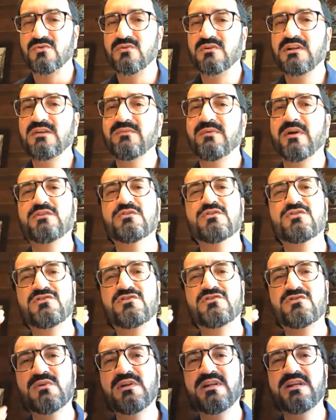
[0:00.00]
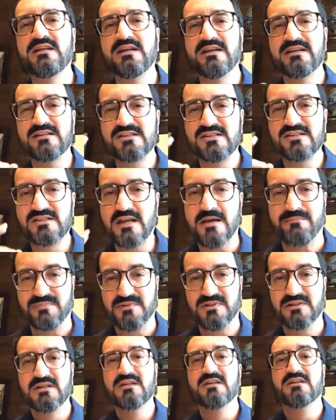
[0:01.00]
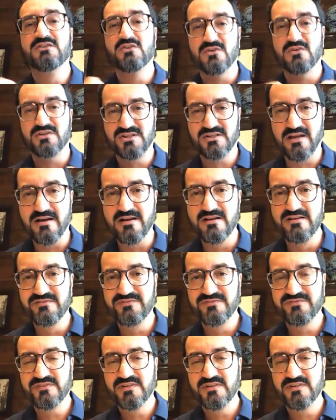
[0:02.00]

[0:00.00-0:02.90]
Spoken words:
Only when you truly accept yourself,